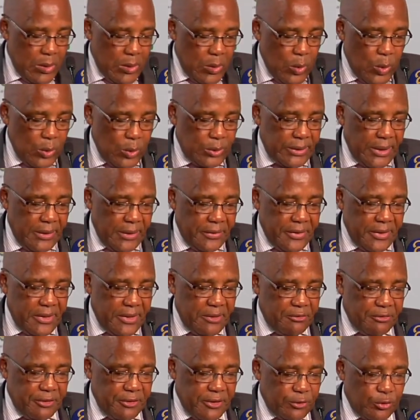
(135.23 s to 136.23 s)
on the
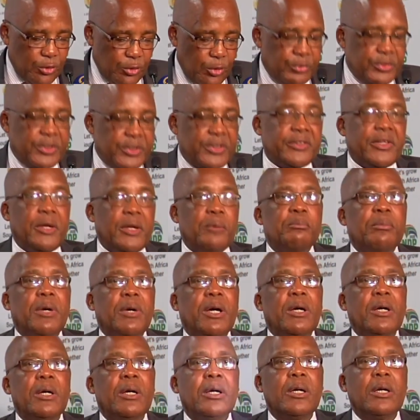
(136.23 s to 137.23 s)
31st of
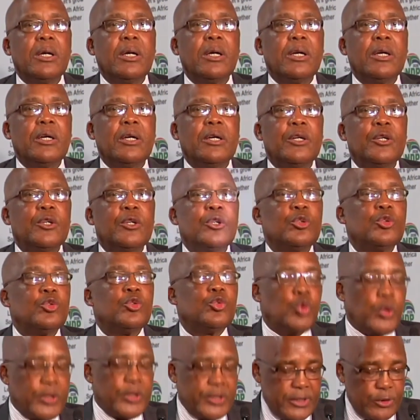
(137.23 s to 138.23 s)
December
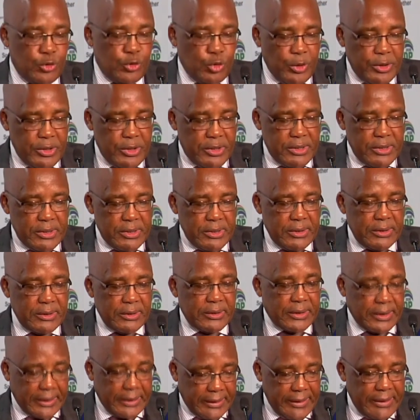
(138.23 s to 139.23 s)

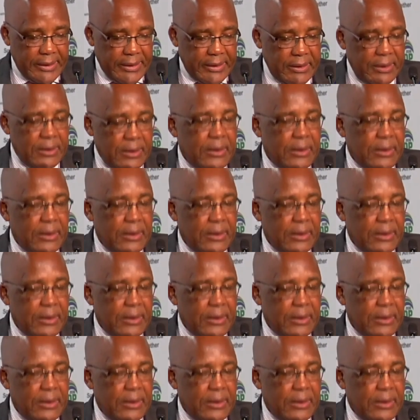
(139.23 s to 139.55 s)
2023.